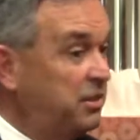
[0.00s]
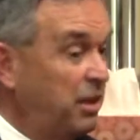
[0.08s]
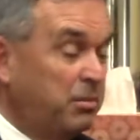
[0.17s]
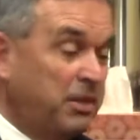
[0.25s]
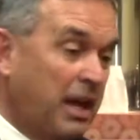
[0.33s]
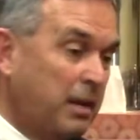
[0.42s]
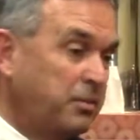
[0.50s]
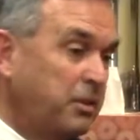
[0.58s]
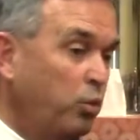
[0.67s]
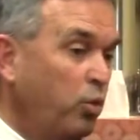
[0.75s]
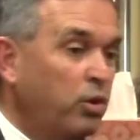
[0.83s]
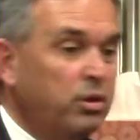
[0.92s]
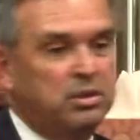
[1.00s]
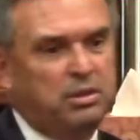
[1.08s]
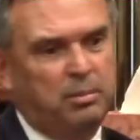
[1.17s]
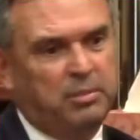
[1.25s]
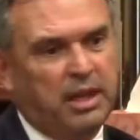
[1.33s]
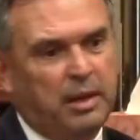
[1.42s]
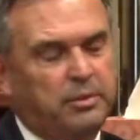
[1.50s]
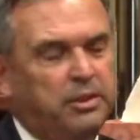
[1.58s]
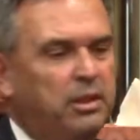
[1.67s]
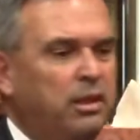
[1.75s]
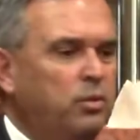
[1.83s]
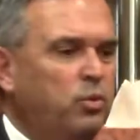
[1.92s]
Sometimes it works, sometimes
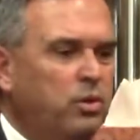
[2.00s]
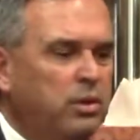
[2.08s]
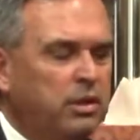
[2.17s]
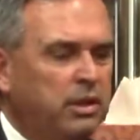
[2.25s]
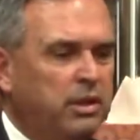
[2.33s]
it doesn't work.